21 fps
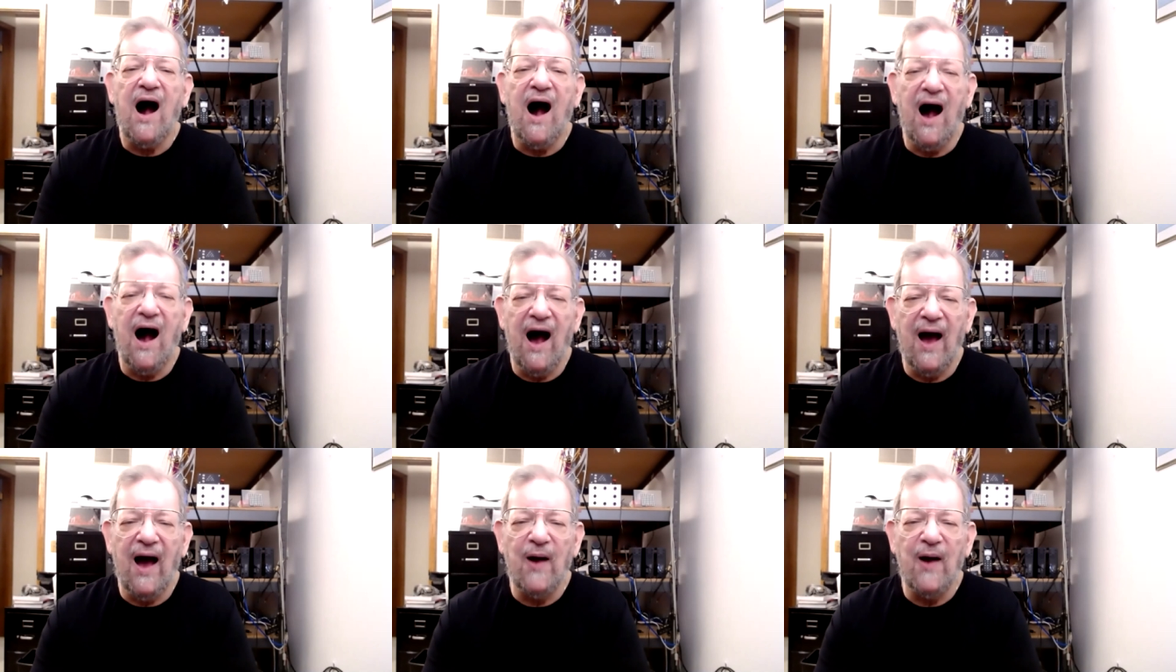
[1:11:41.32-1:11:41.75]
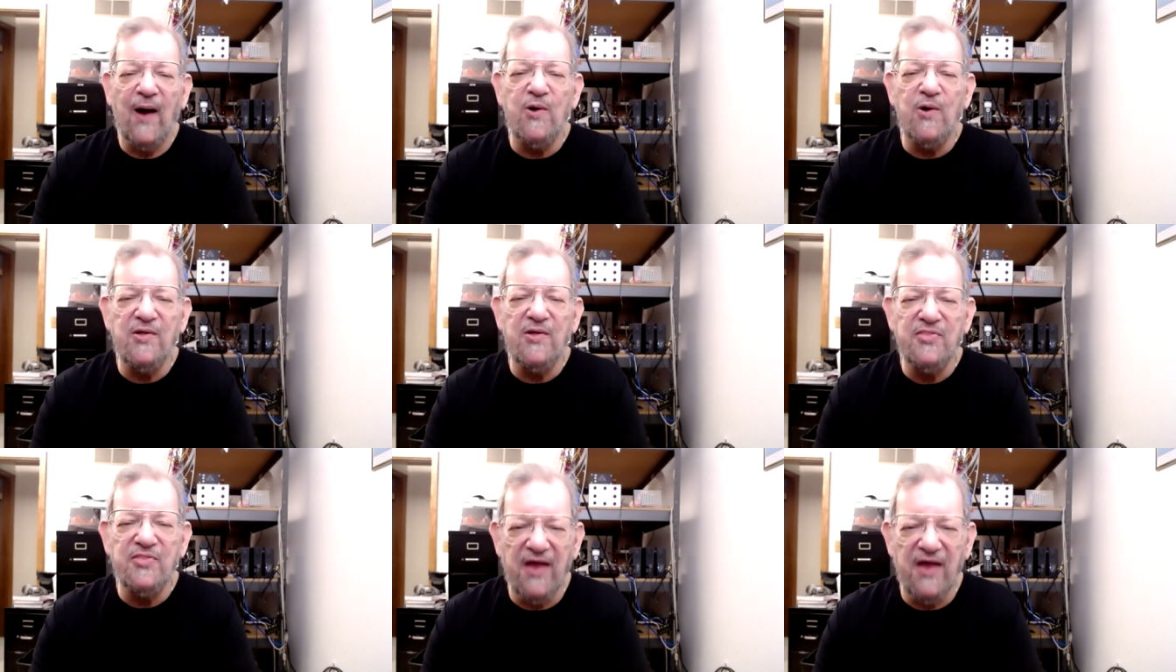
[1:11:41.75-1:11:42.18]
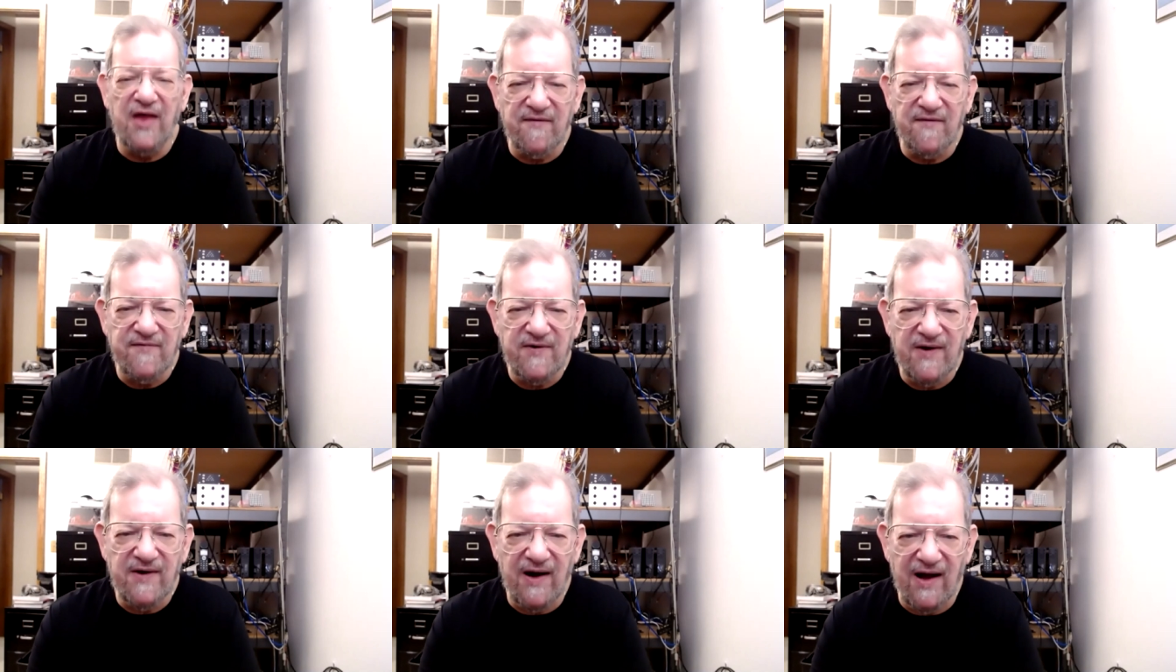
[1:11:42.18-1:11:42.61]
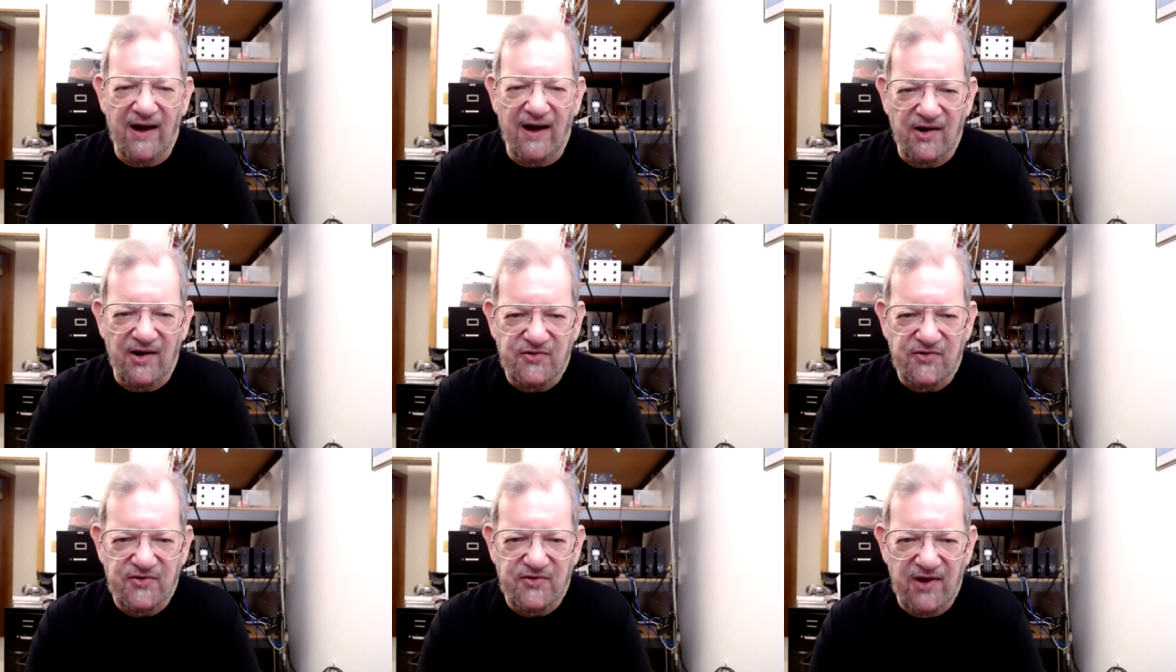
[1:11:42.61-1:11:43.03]
I will never
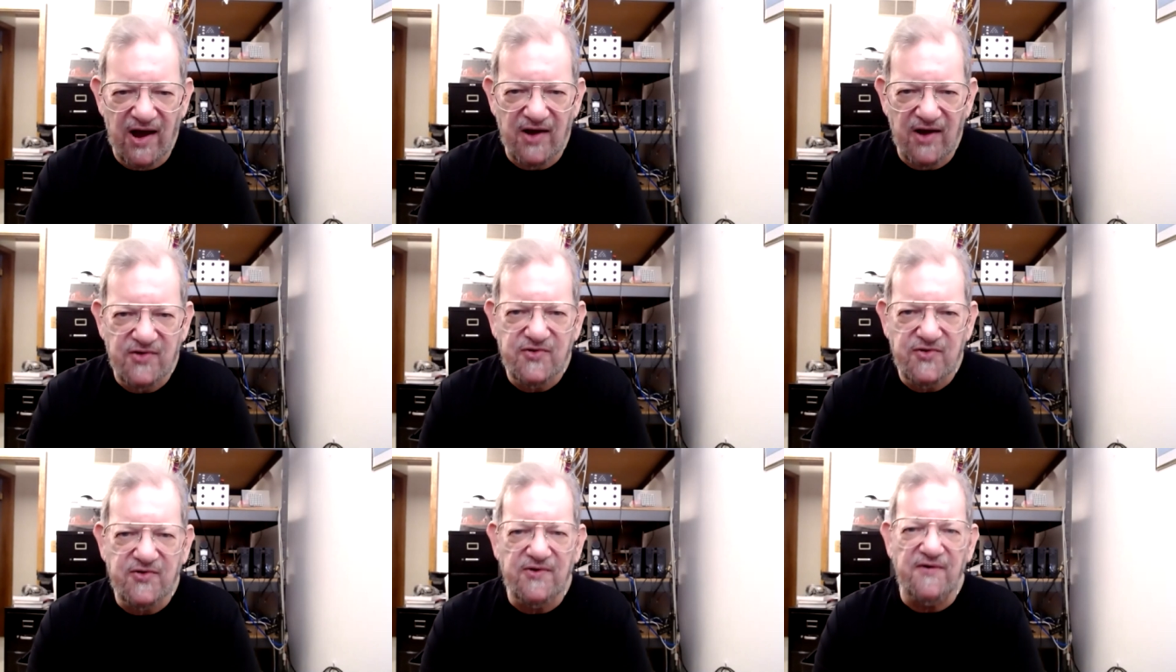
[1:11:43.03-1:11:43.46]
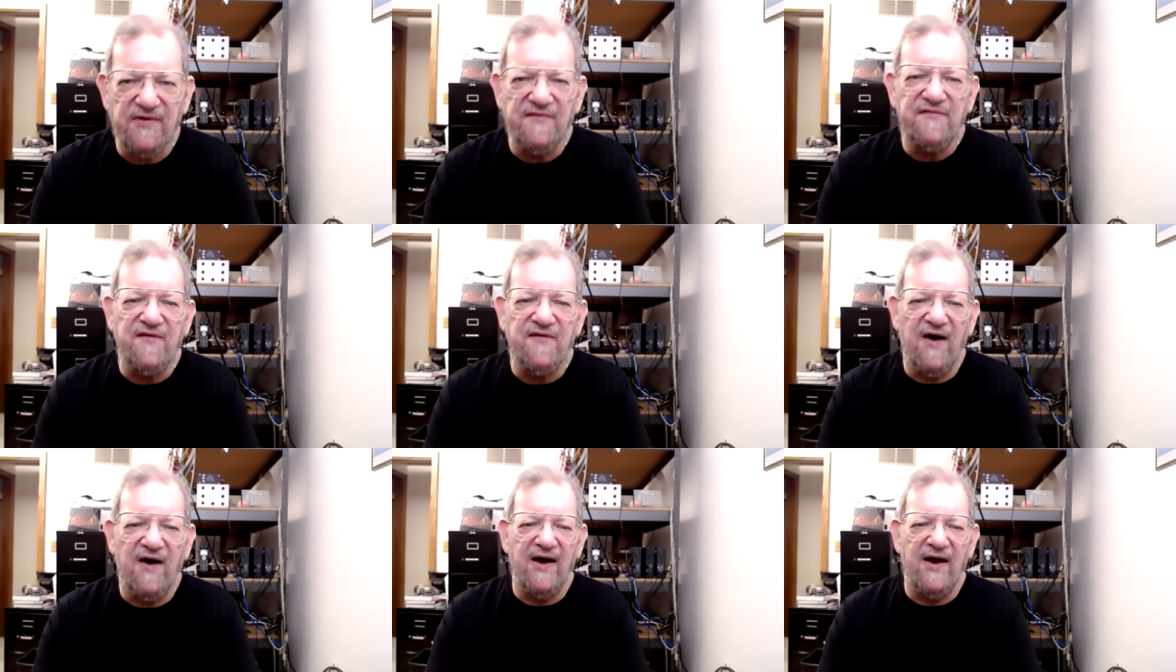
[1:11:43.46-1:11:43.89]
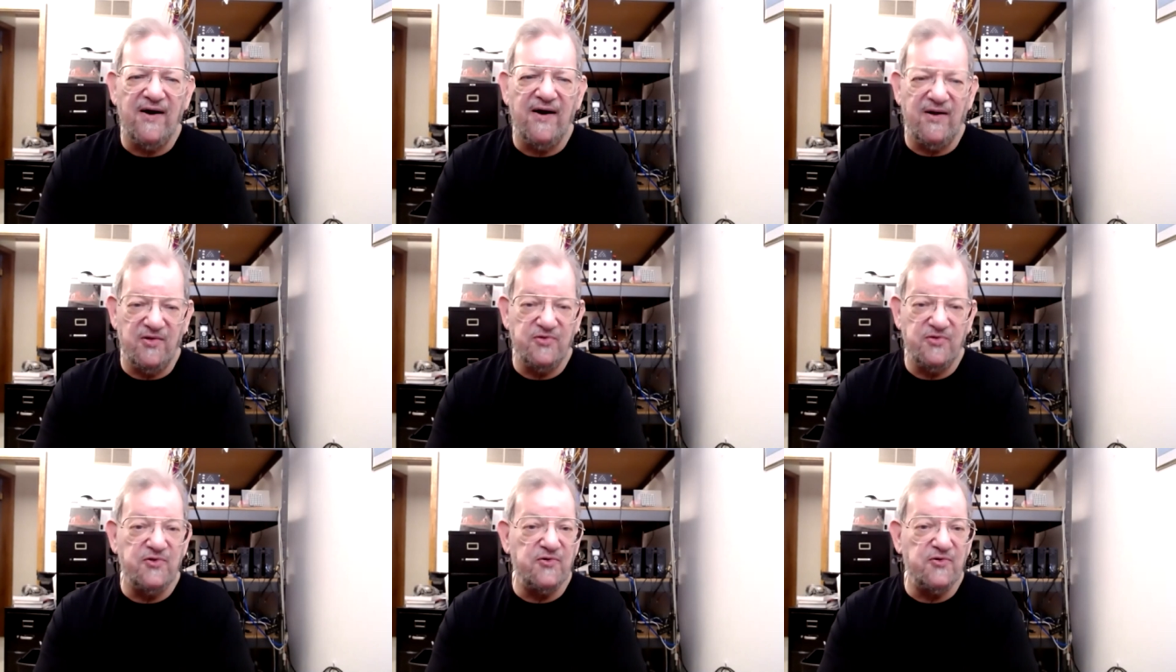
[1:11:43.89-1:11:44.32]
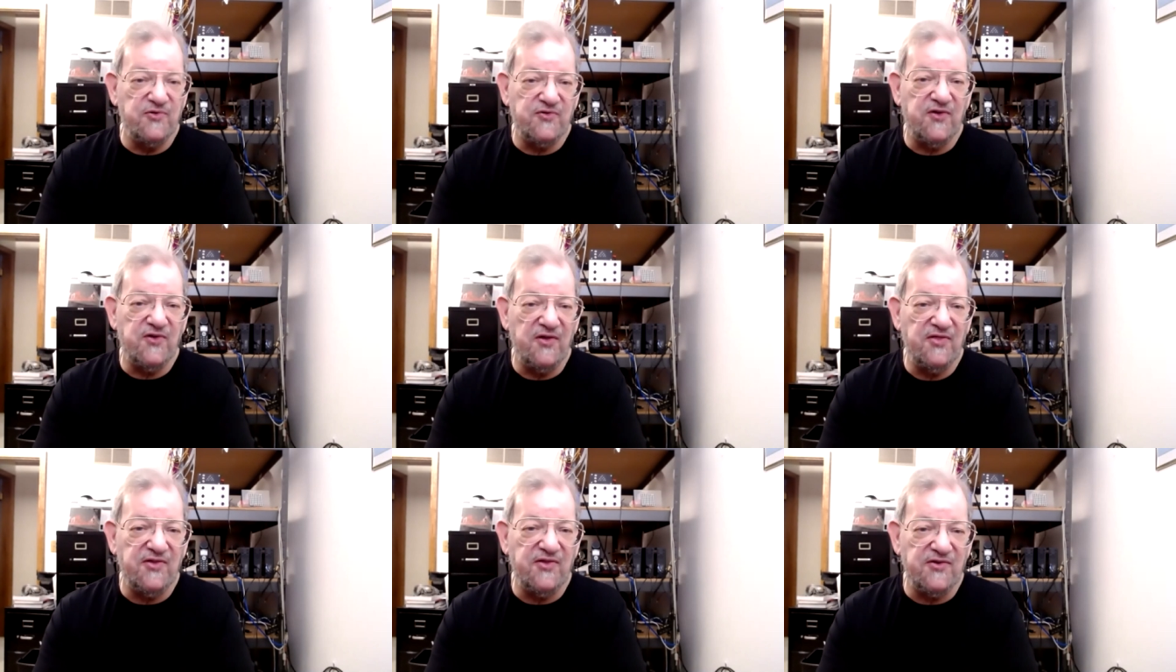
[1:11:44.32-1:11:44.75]
on a test or a final do
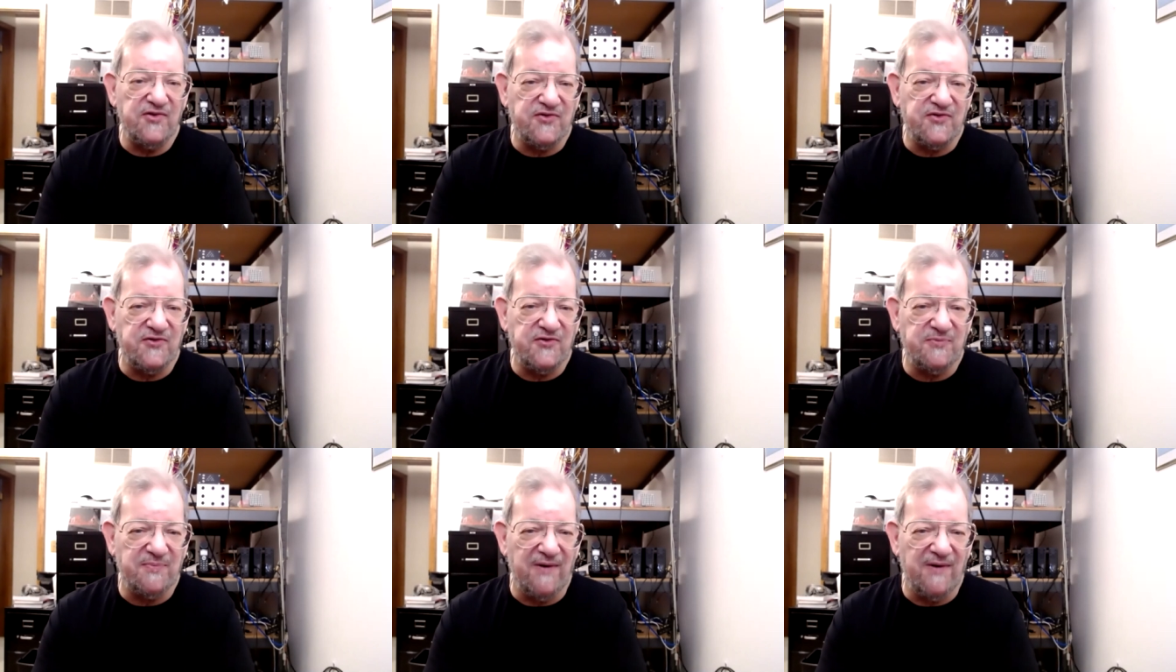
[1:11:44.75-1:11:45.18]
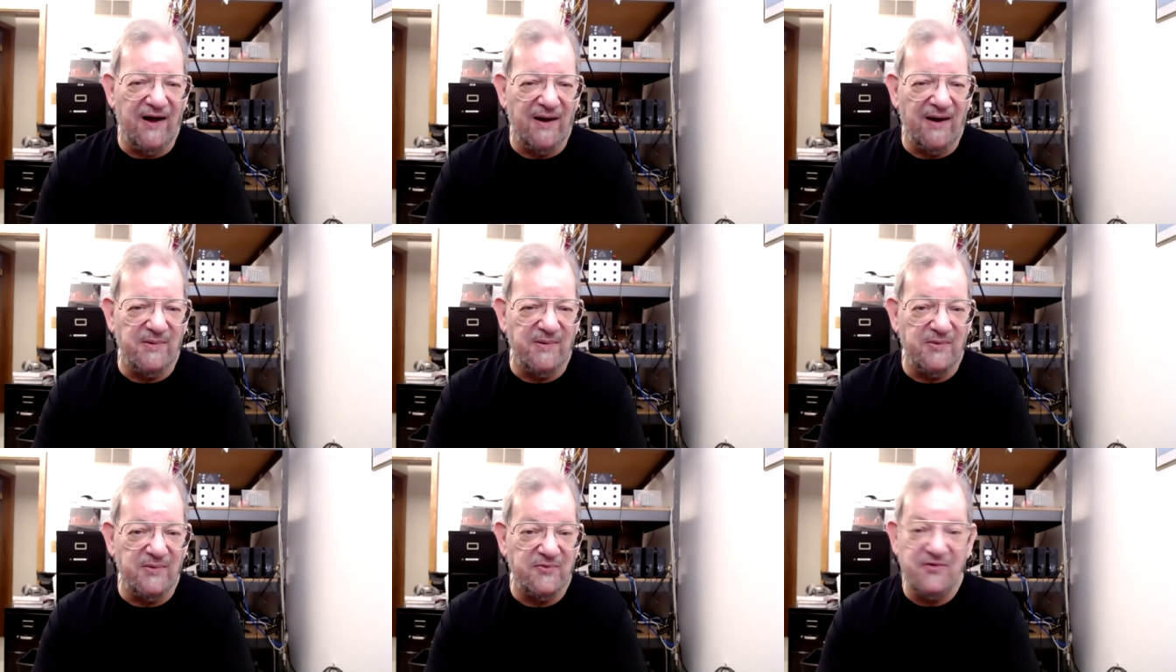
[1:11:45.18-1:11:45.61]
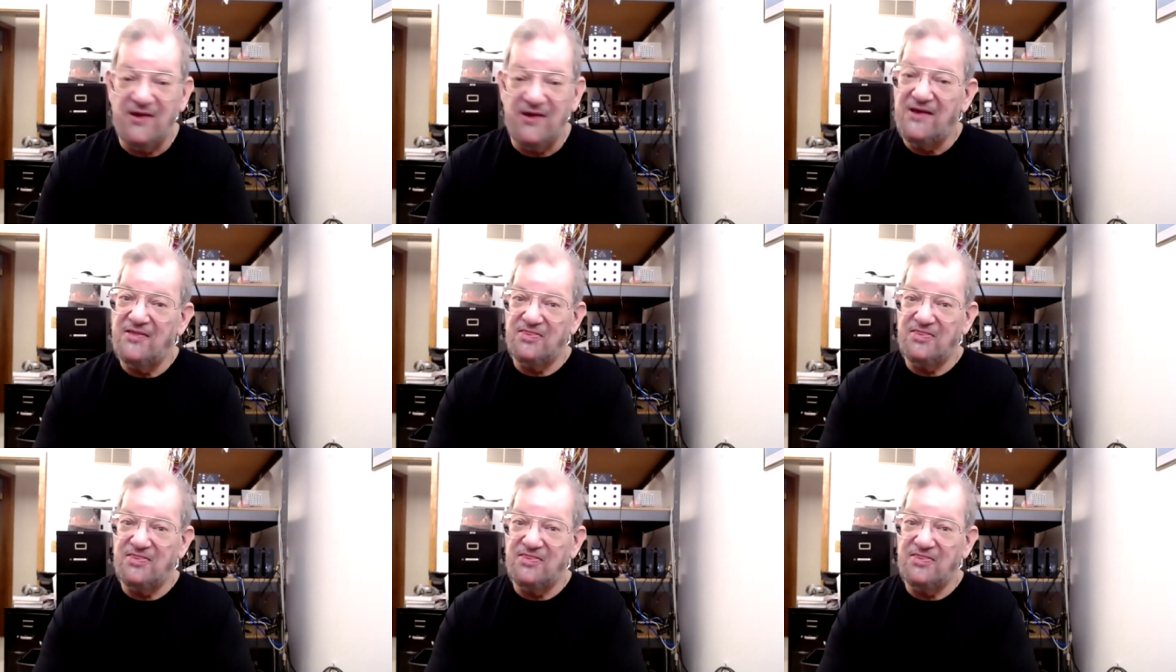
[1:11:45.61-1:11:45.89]
synthesis problems.